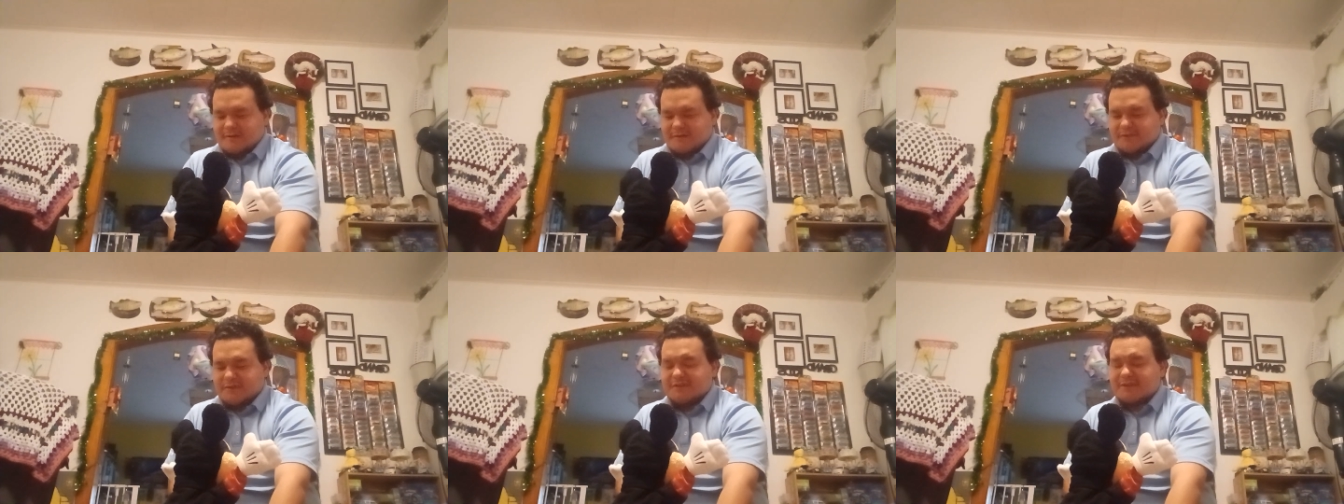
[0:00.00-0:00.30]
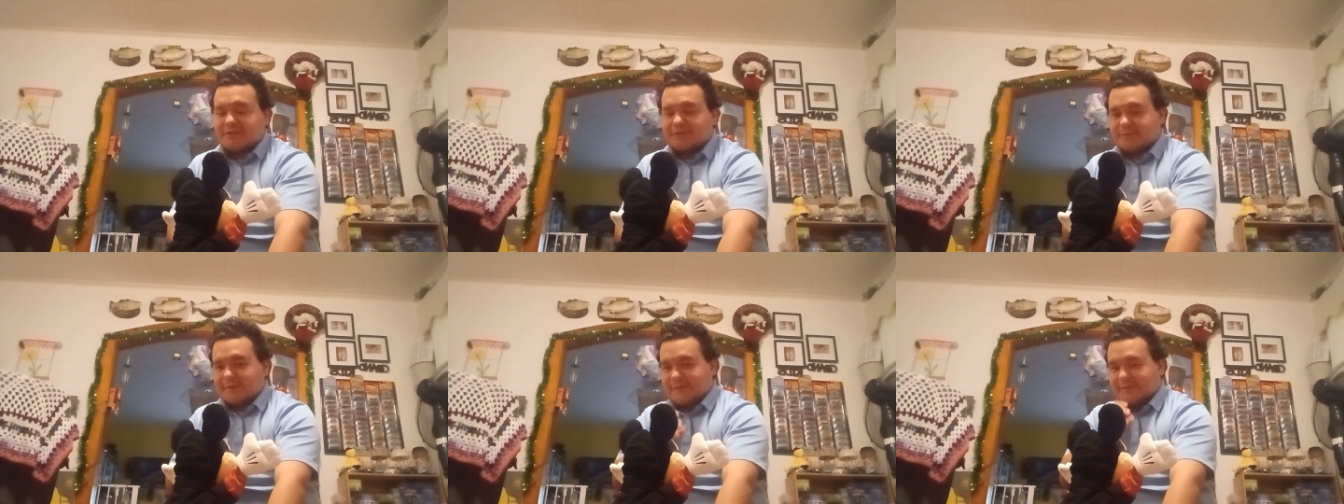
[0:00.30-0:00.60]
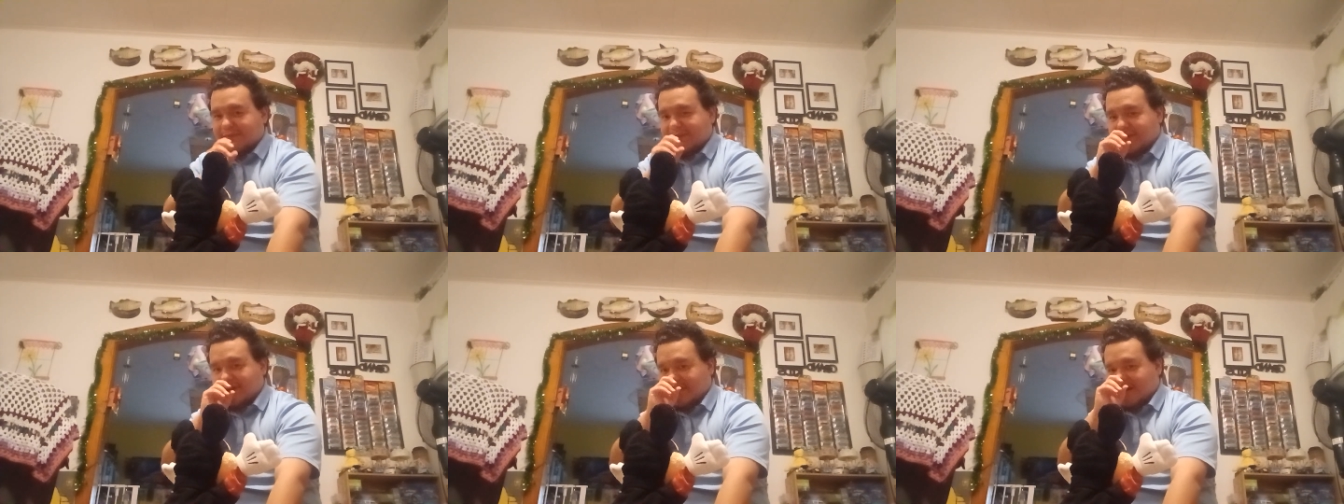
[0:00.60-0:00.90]
they just
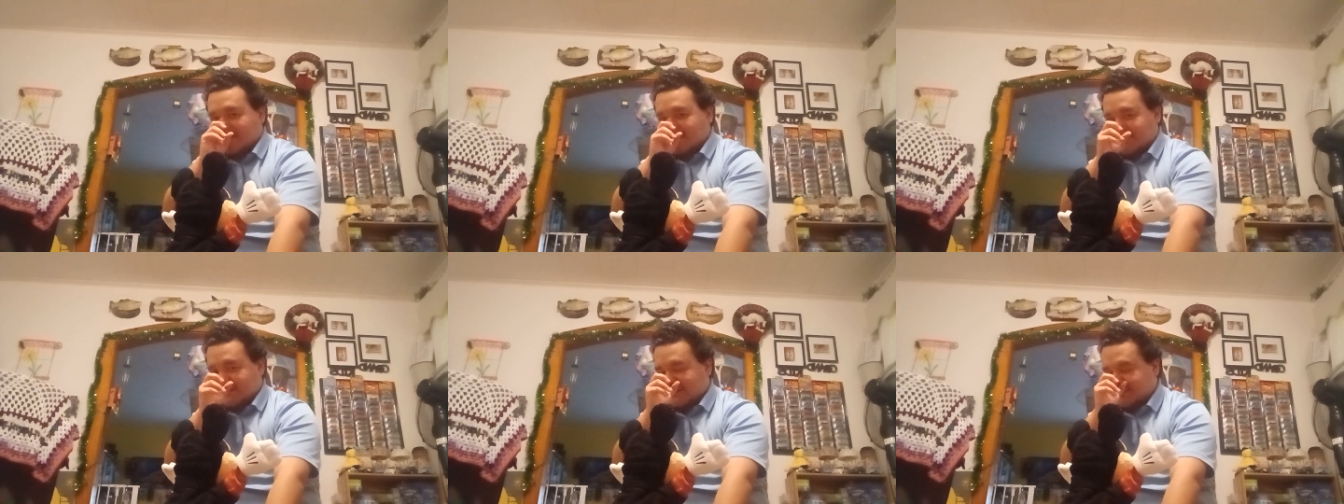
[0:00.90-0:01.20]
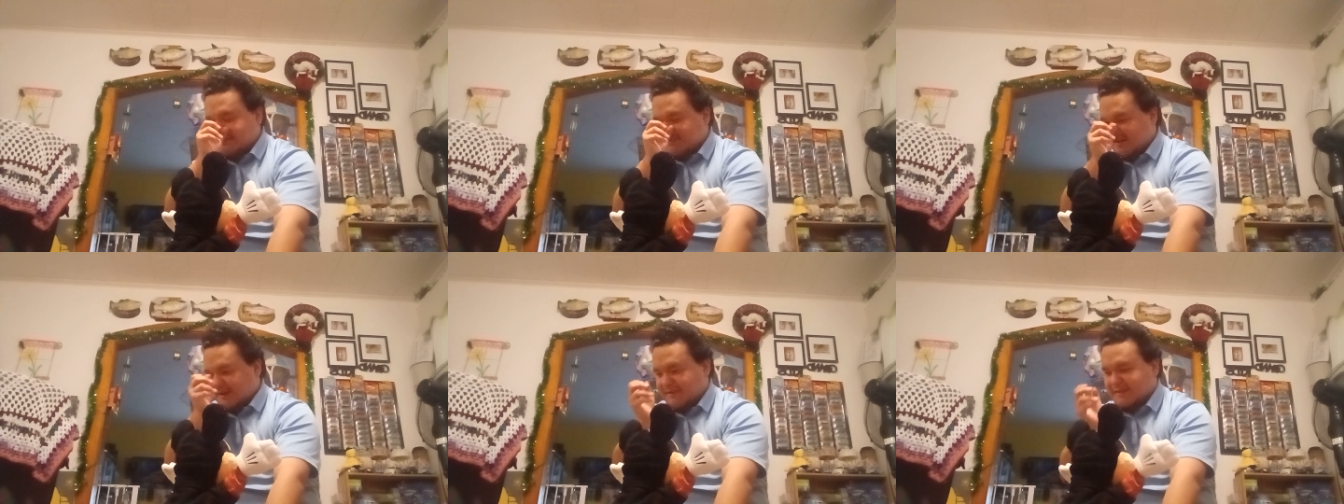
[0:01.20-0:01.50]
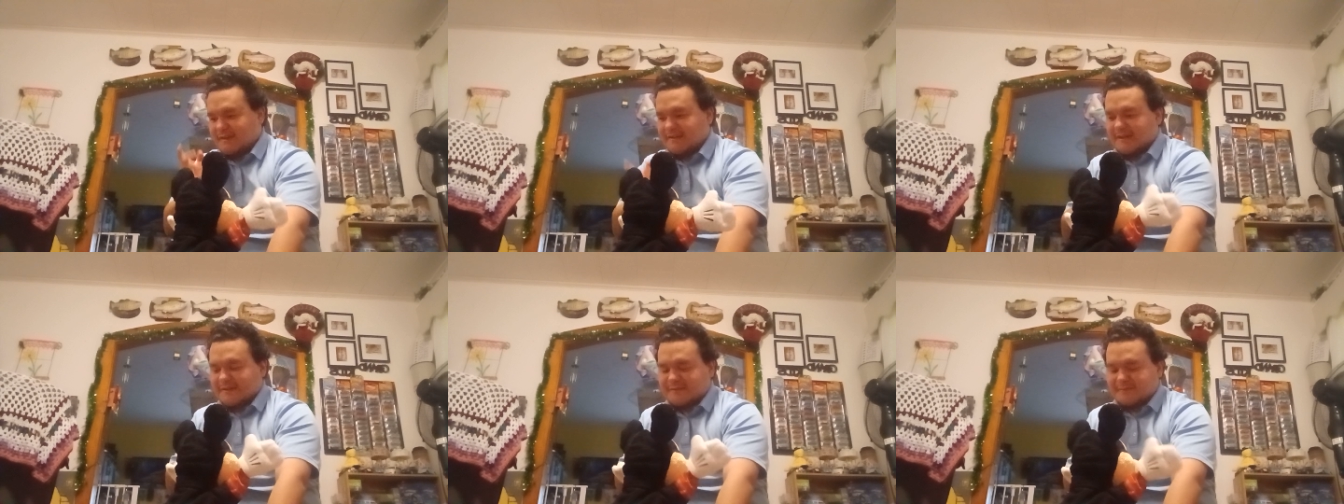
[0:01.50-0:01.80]
resets, but I
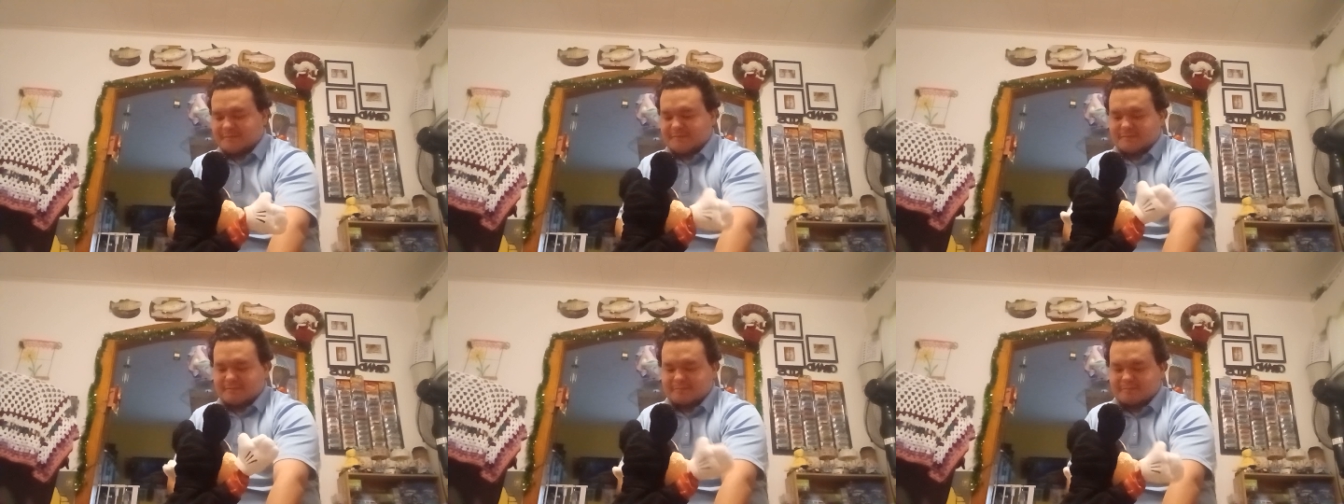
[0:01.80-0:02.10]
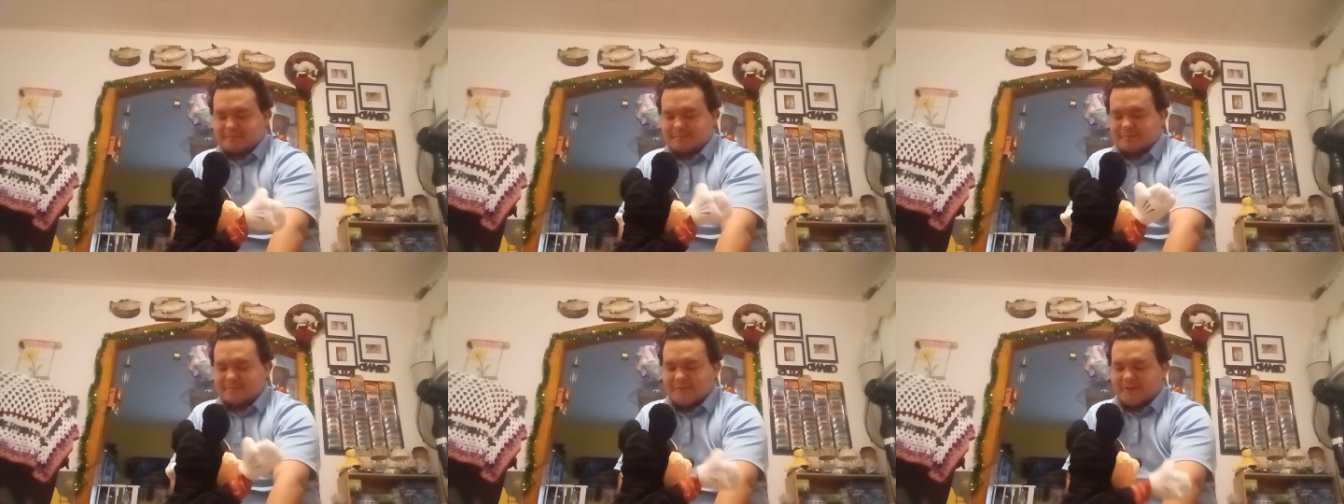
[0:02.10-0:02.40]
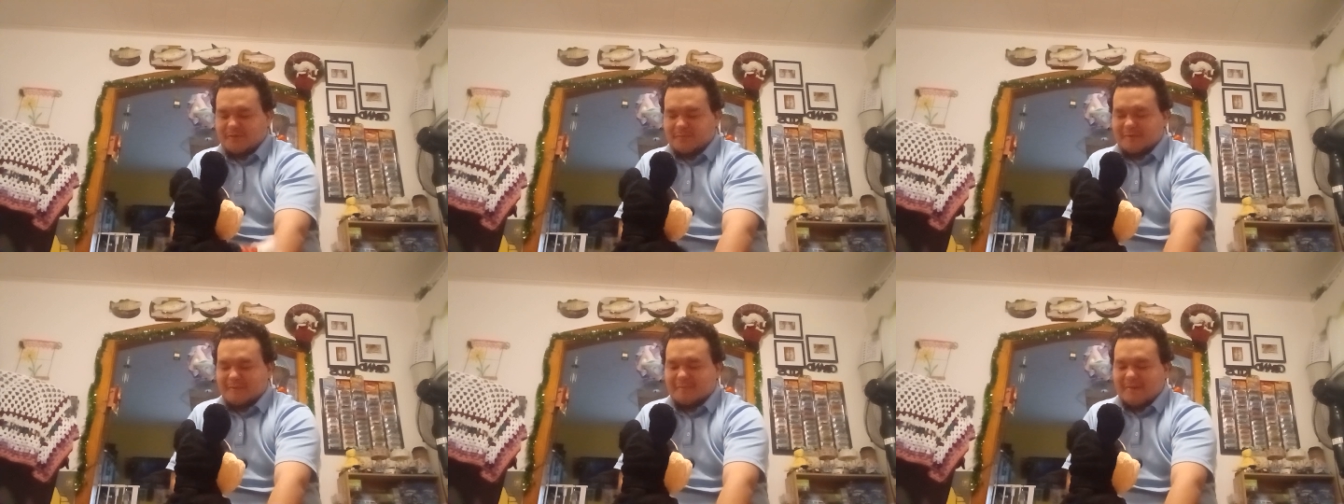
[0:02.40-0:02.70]
think that's
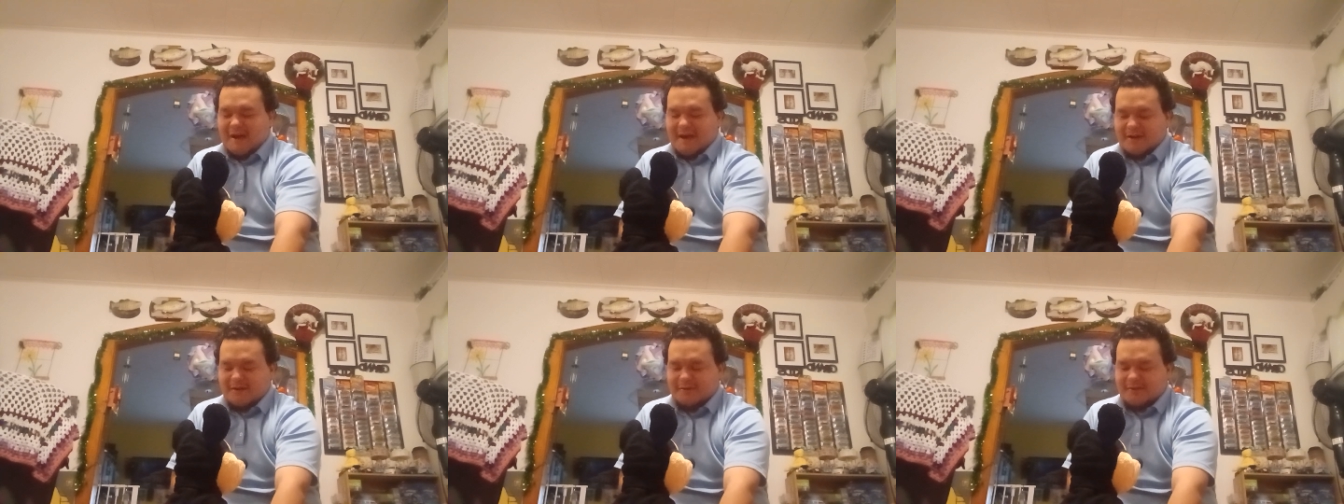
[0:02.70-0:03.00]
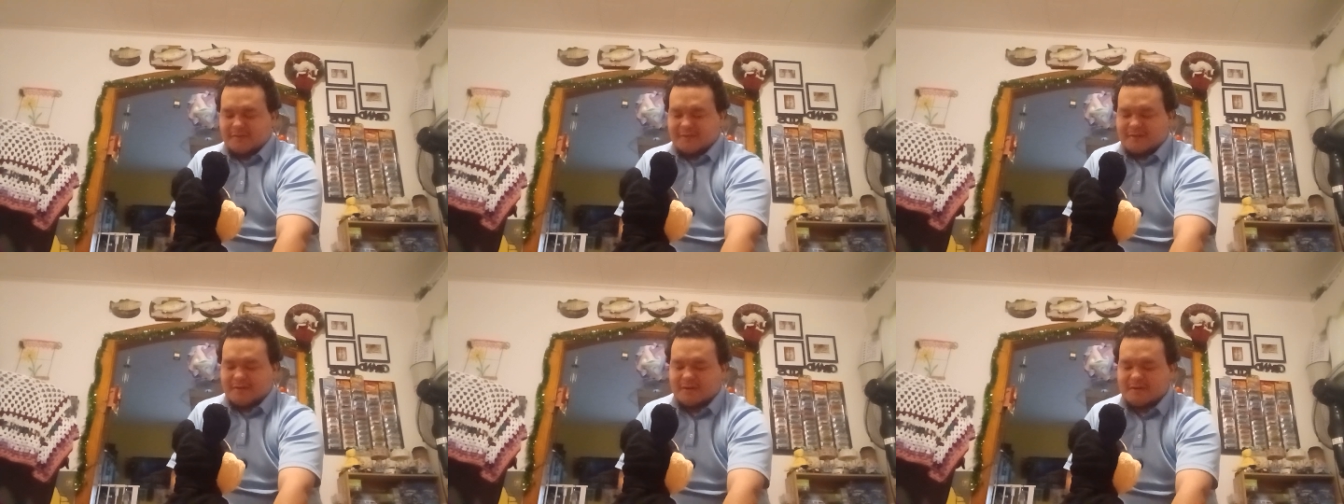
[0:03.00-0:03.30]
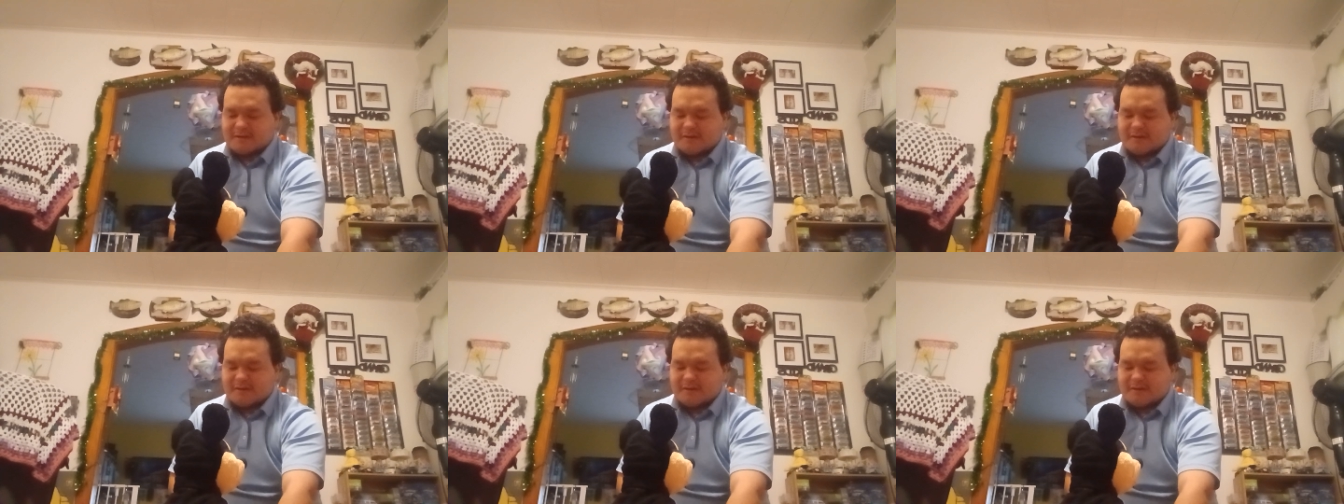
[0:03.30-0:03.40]
mostly batteries.